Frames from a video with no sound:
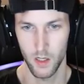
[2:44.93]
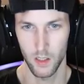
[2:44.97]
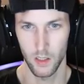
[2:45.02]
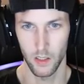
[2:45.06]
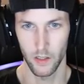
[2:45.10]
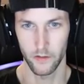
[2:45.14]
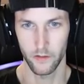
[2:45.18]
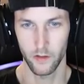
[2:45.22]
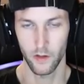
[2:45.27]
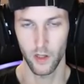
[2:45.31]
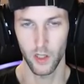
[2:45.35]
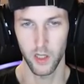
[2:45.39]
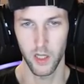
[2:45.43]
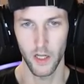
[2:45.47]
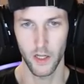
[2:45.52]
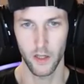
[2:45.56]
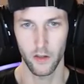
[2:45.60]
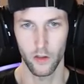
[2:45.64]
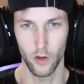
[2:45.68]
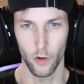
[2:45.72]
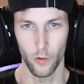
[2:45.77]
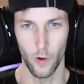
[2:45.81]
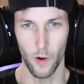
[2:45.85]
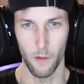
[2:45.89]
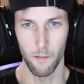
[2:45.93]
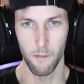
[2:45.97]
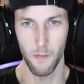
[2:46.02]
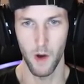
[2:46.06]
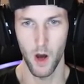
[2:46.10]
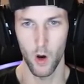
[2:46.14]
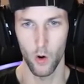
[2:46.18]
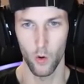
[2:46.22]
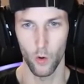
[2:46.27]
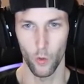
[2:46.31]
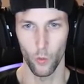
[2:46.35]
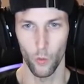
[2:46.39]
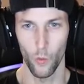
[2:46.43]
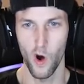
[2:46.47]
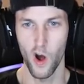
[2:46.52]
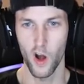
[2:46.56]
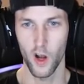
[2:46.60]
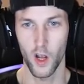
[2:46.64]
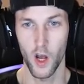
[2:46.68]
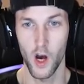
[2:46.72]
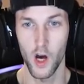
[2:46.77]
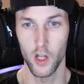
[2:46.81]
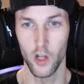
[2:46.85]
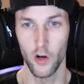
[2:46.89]
Let's click the remote.
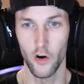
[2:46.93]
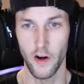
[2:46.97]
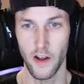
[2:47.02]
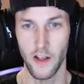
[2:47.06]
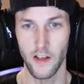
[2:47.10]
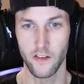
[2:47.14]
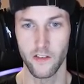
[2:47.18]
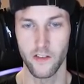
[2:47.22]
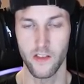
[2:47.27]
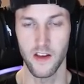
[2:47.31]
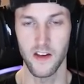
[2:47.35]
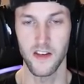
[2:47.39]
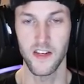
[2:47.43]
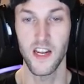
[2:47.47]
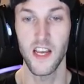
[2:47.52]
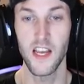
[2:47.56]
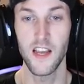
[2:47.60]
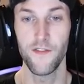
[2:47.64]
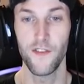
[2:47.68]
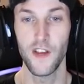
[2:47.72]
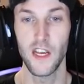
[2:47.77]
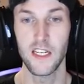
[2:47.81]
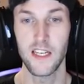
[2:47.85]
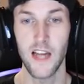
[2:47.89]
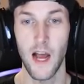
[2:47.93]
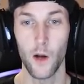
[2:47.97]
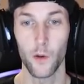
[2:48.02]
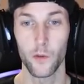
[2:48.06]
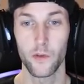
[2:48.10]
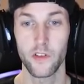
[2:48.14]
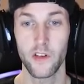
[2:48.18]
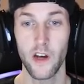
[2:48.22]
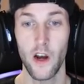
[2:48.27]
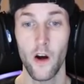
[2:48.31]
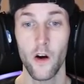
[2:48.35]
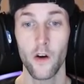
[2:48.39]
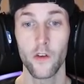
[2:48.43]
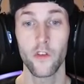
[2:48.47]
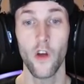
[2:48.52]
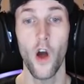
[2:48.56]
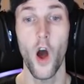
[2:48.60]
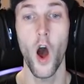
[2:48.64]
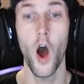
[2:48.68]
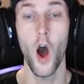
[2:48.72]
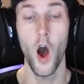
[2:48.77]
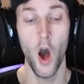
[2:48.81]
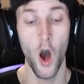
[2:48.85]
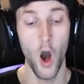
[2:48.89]
What color is the TV downstairs?
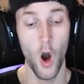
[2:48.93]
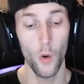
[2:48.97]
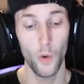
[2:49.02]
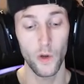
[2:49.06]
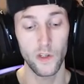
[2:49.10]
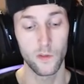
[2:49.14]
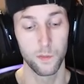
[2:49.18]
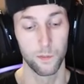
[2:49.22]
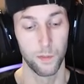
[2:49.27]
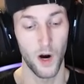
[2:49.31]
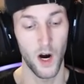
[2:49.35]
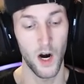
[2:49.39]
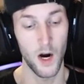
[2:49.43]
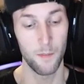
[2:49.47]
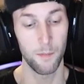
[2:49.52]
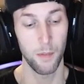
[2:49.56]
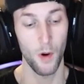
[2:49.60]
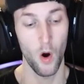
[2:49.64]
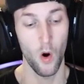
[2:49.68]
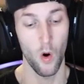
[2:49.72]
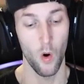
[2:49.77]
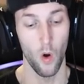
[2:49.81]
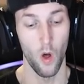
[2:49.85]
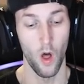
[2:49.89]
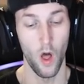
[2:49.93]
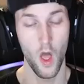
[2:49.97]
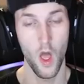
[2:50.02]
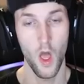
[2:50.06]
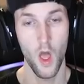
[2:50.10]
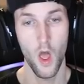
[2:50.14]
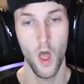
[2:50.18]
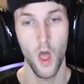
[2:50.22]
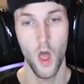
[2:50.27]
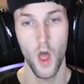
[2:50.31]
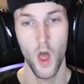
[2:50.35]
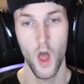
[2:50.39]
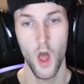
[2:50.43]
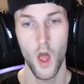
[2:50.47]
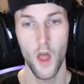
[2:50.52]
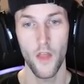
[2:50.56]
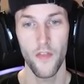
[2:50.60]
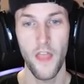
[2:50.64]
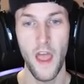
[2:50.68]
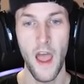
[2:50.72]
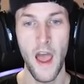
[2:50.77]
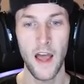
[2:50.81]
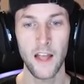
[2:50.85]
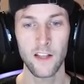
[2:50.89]
Oh, it's purple.
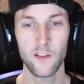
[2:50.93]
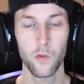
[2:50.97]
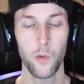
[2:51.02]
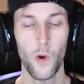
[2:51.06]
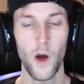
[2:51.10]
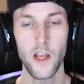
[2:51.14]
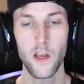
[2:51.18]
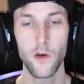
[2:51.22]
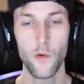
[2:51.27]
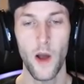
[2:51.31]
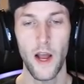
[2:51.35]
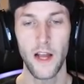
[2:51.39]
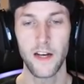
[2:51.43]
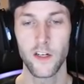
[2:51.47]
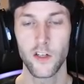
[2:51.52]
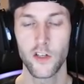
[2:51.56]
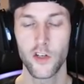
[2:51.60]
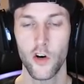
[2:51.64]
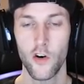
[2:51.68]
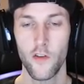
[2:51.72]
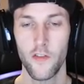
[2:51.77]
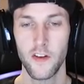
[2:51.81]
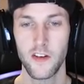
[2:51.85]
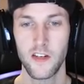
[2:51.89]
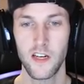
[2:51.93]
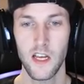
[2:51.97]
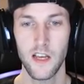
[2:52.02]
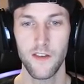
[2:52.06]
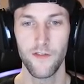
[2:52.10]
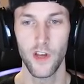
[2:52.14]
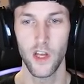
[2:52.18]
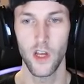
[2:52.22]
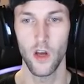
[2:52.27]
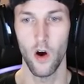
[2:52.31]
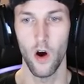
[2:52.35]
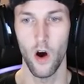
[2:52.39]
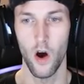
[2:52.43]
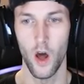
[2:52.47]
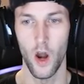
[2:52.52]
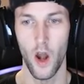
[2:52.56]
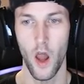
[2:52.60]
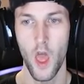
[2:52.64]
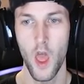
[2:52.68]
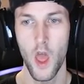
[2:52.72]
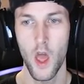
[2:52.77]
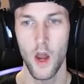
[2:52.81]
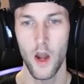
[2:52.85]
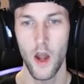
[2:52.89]
That's why you had to turn the TV on.
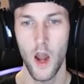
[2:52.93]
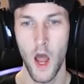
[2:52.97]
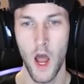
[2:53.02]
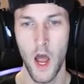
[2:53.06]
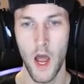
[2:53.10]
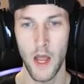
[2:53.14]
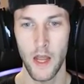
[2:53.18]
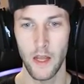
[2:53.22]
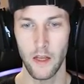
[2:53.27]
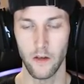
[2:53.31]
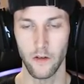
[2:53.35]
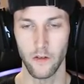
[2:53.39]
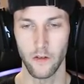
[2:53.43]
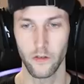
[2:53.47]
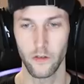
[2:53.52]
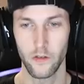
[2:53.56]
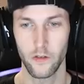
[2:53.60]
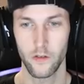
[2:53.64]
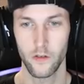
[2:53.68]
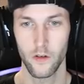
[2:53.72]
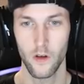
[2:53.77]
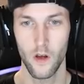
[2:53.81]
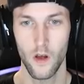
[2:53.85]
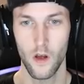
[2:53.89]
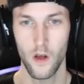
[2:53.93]
Nice.